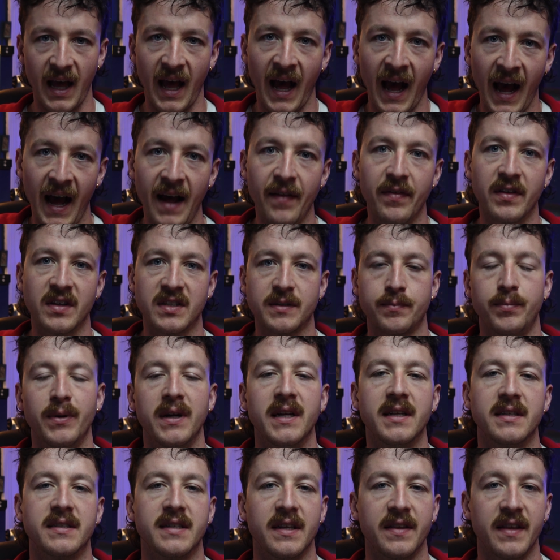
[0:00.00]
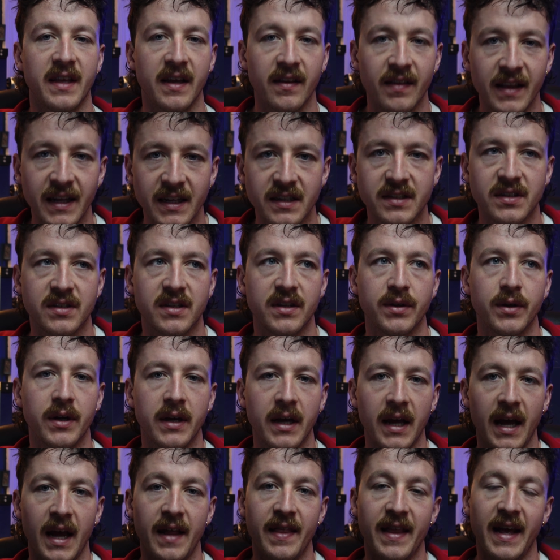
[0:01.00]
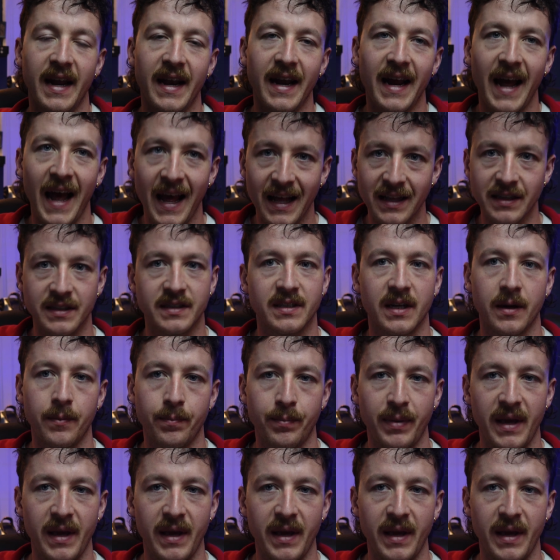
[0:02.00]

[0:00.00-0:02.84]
at the splits that the elites do it, and then it ends up